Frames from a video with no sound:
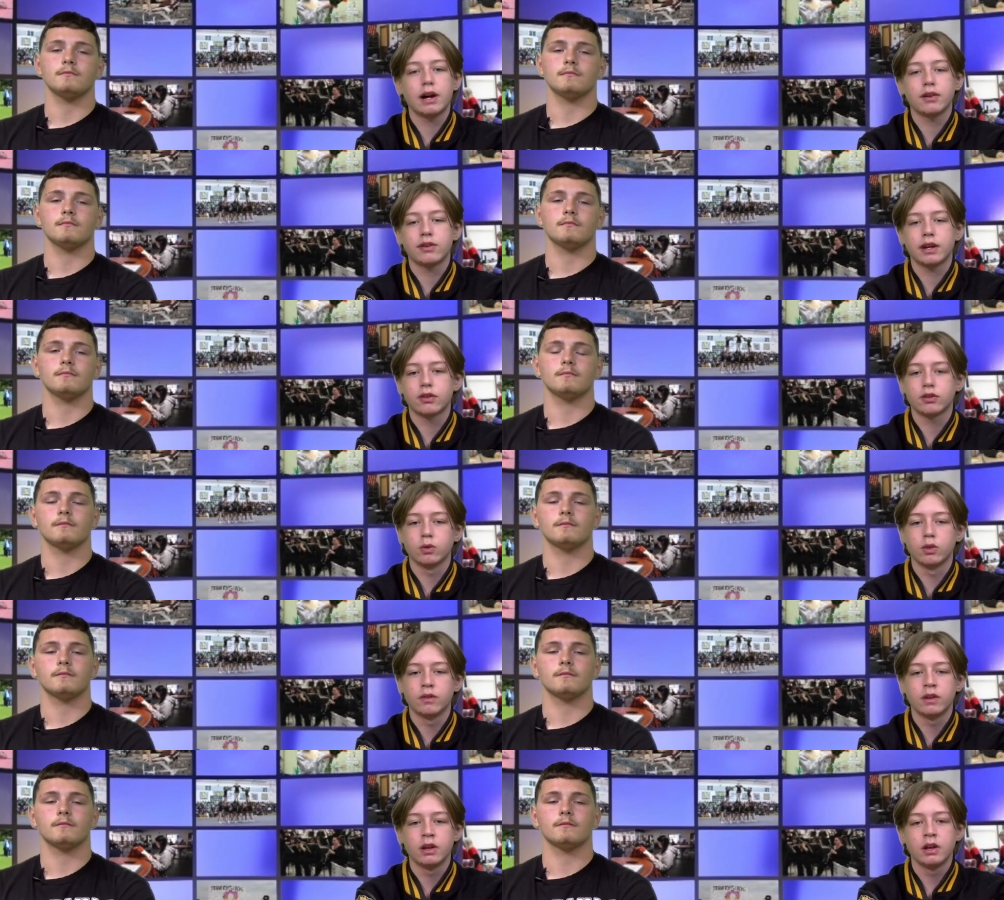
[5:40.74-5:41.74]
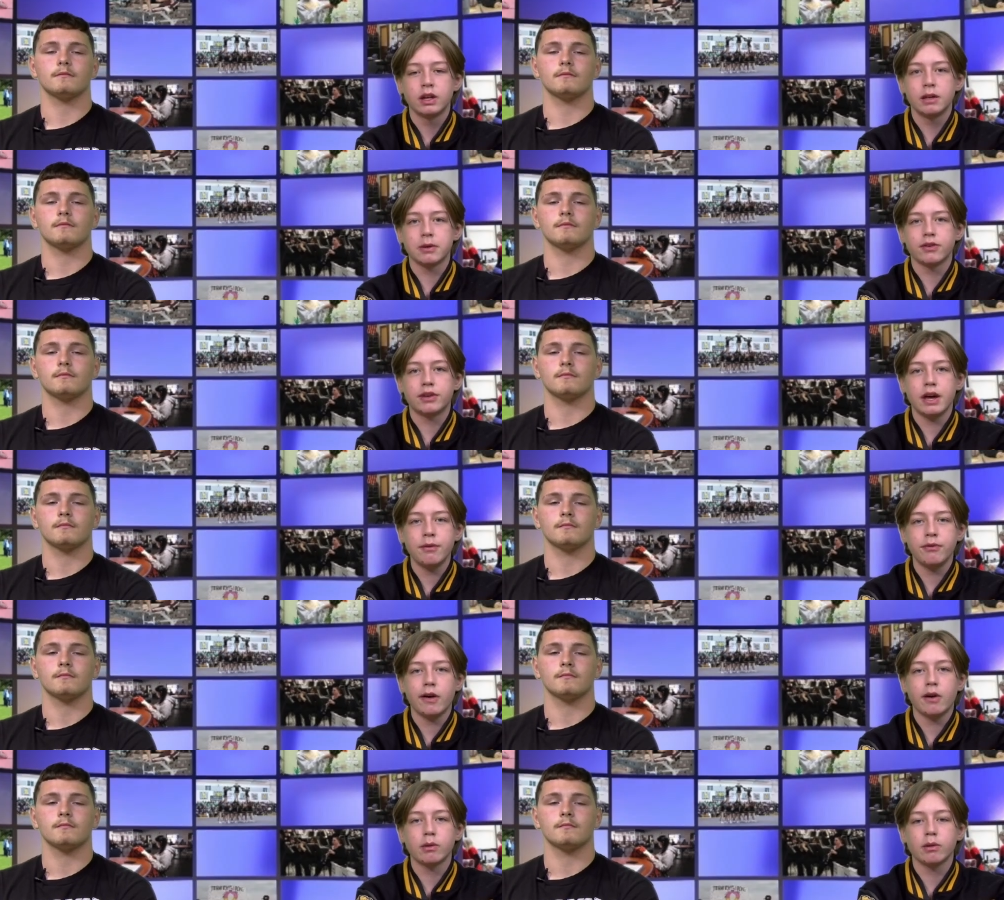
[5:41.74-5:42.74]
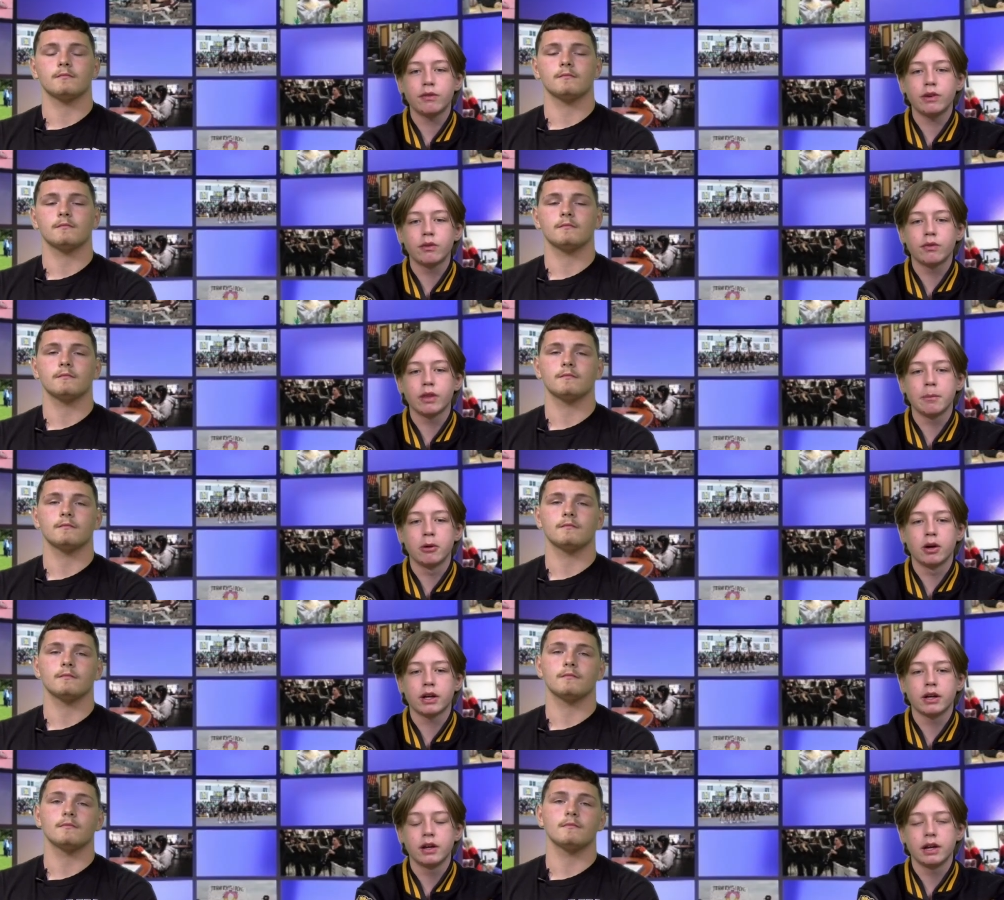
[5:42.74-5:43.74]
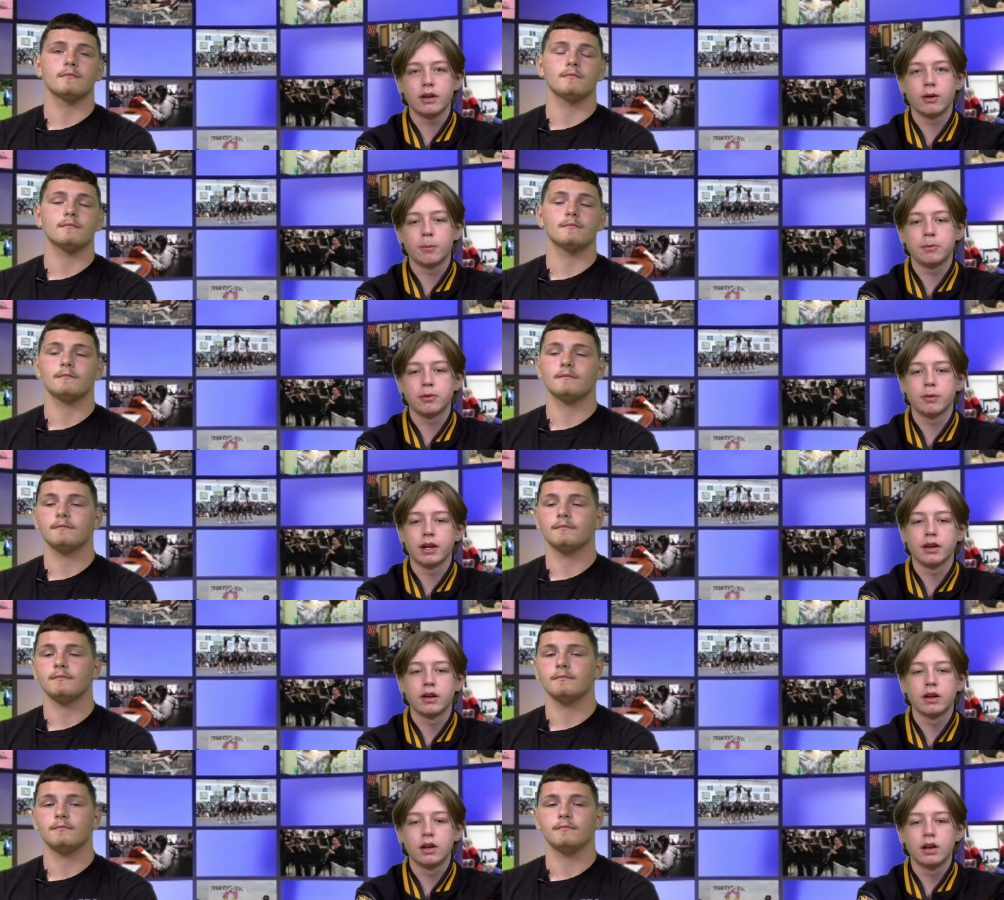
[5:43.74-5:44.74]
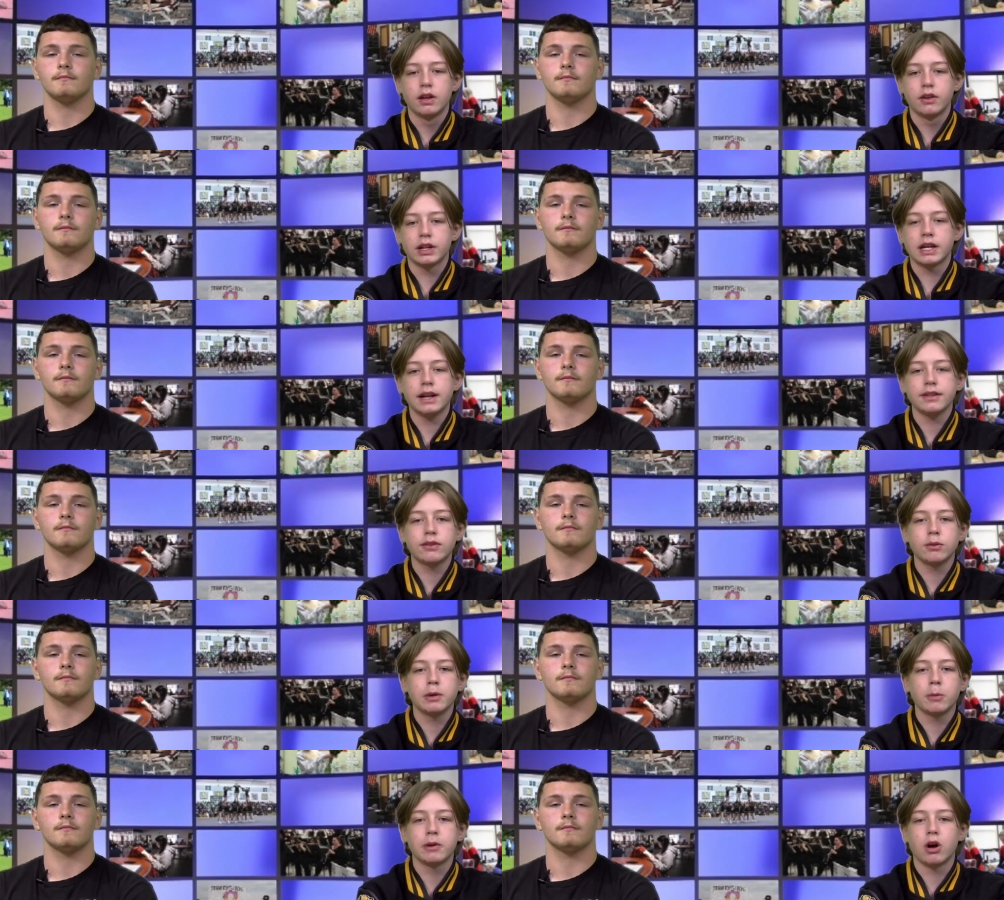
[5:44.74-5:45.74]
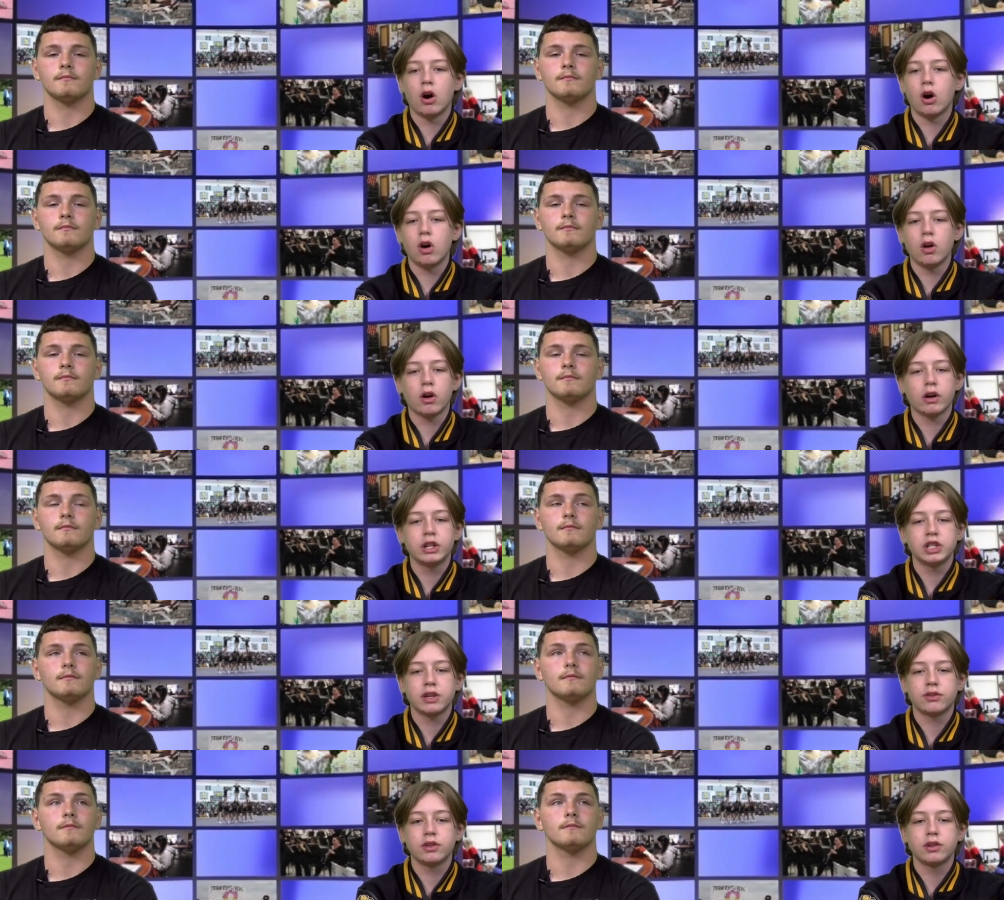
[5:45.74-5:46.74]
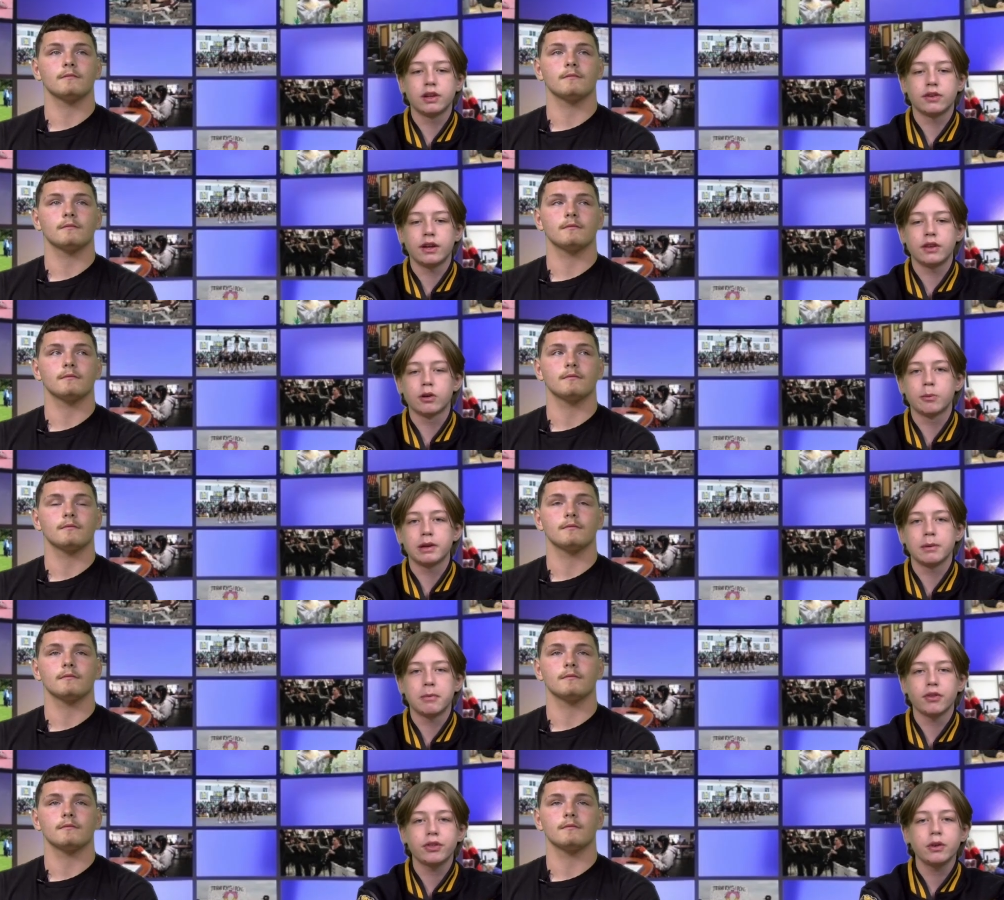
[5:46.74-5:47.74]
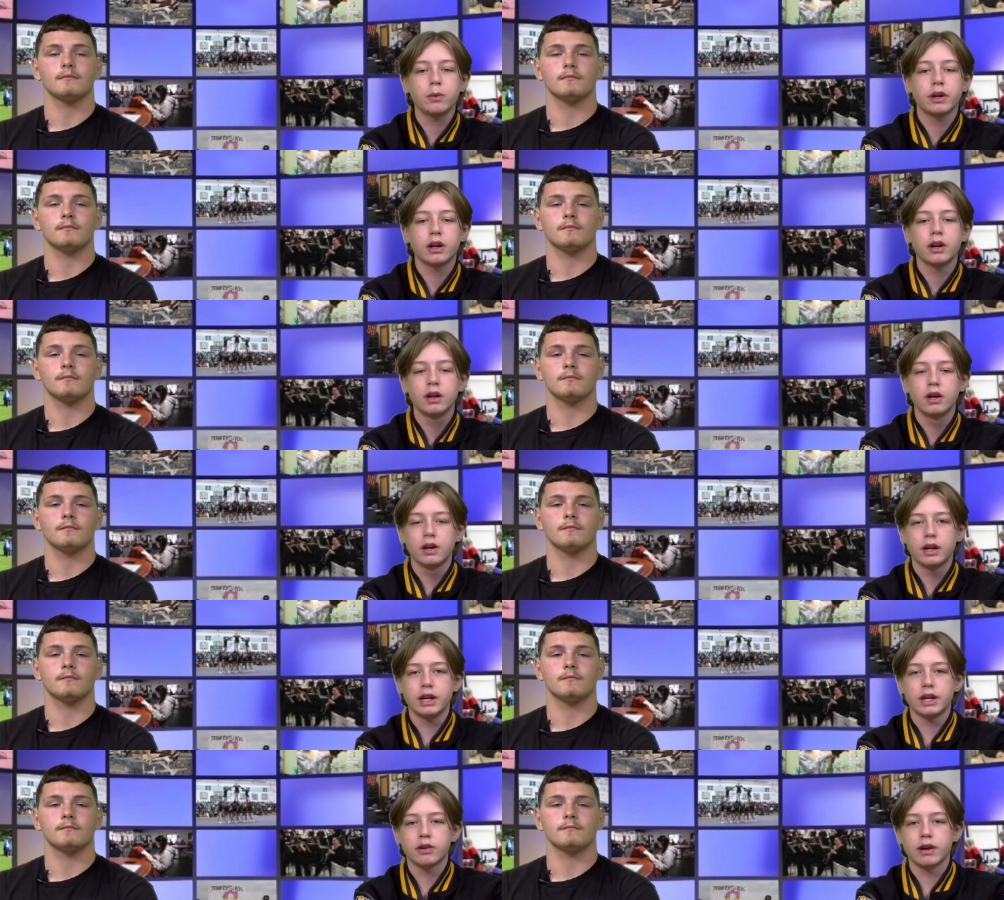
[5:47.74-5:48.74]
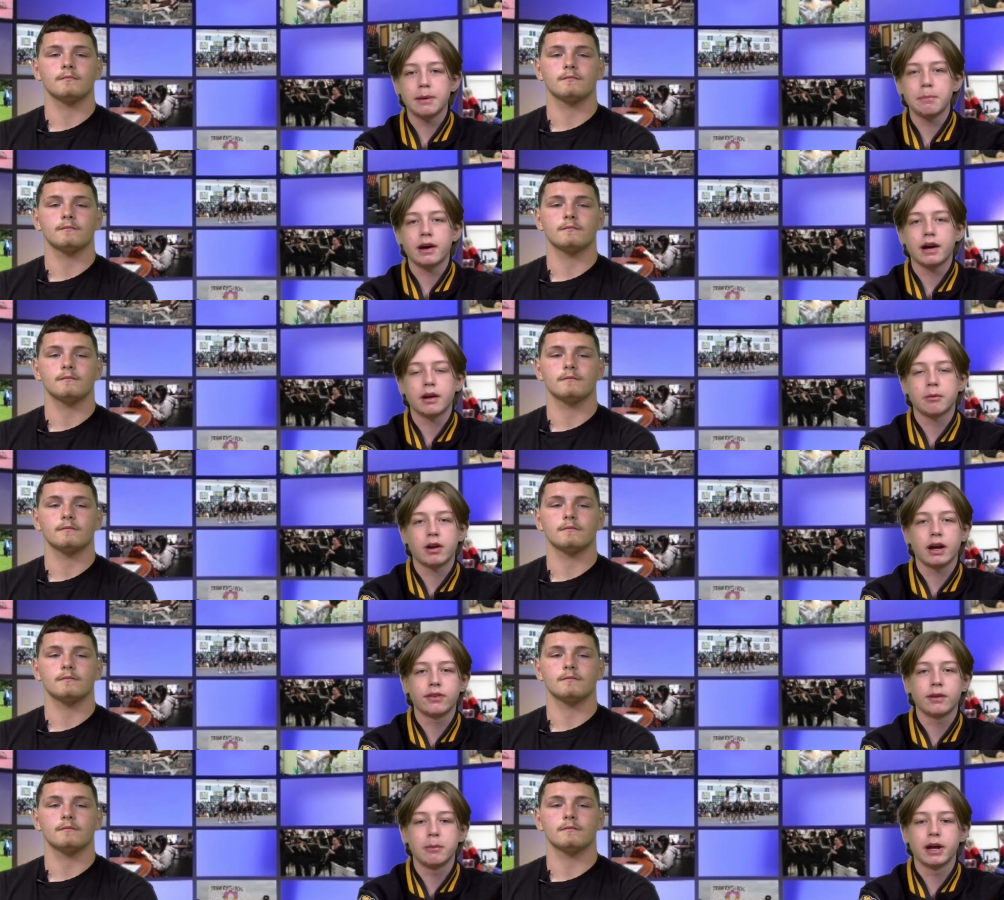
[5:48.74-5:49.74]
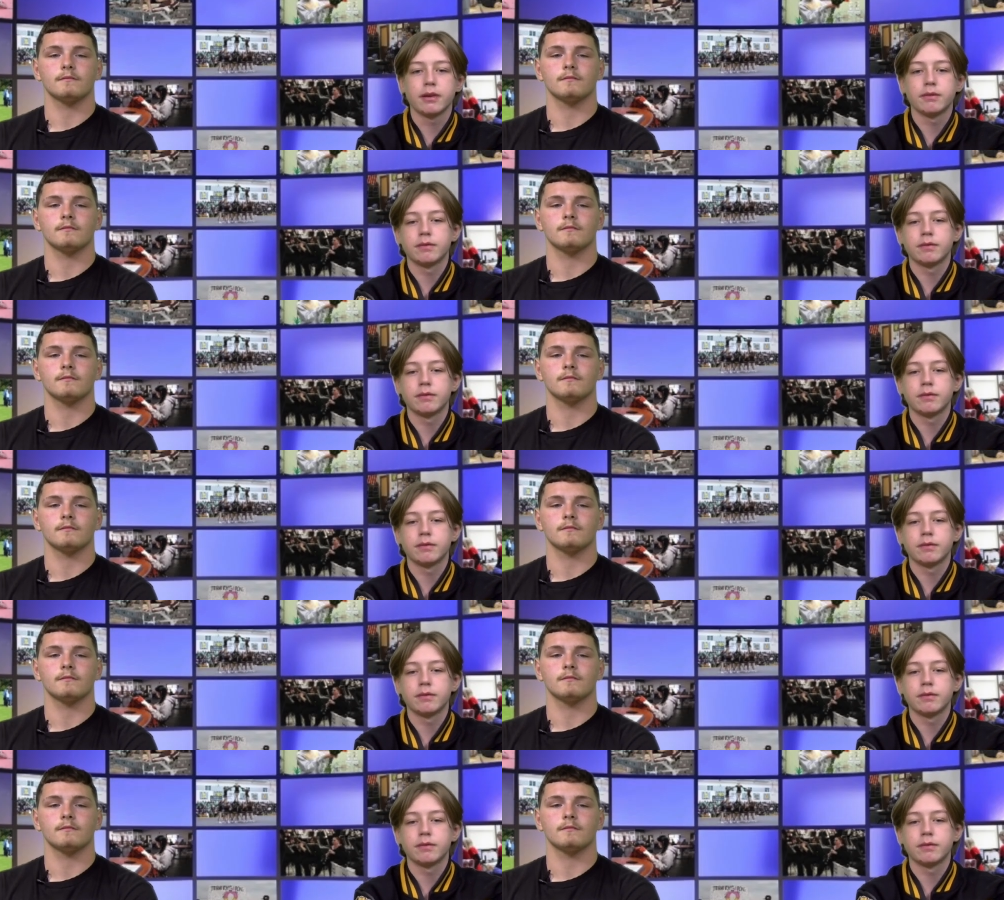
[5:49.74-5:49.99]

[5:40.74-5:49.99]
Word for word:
Speaker 1: outside of school. You must then fill out a review for the book and hope to win. The contest will be open to all R H S students and there will be a monthly winner and a grand prize in May.